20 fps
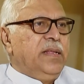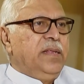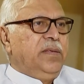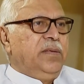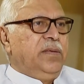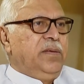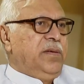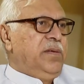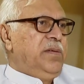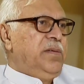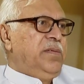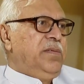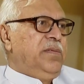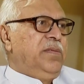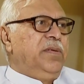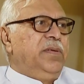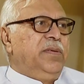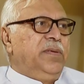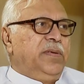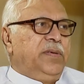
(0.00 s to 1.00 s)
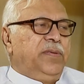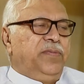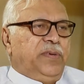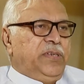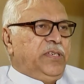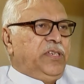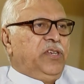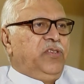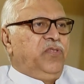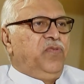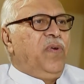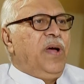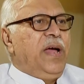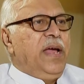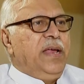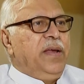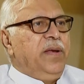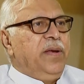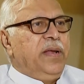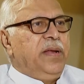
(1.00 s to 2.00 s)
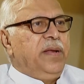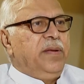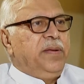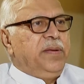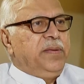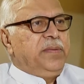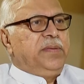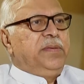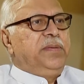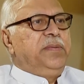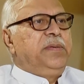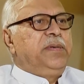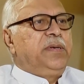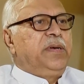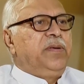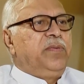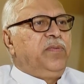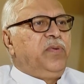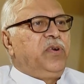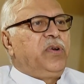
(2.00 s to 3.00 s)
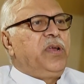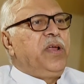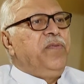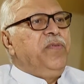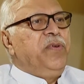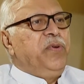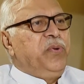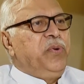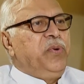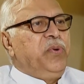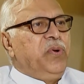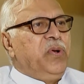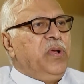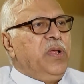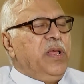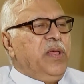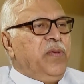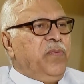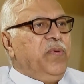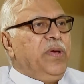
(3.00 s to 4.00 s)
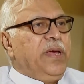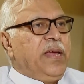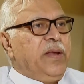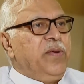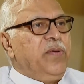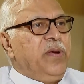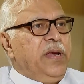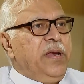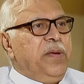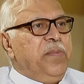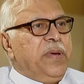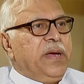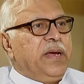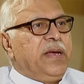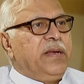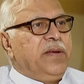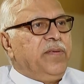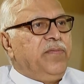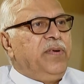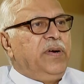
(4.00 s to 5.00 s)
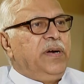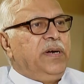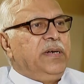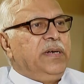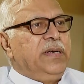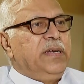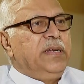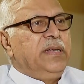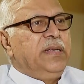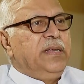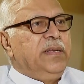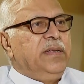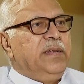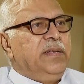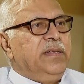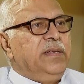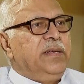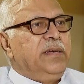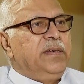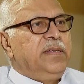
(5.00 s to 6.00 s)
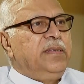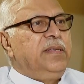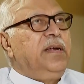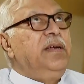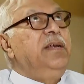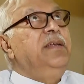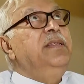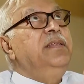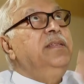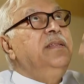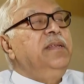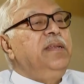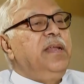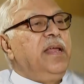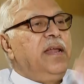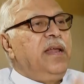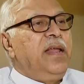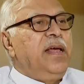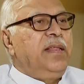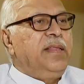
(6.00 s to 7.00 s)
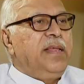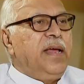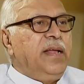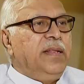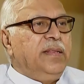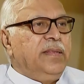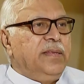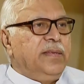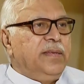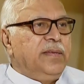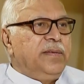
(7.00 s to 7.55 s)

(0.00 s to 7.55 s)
So, which is fine. Because what can we do? We can only make an effort, and the result is in Allah's hands.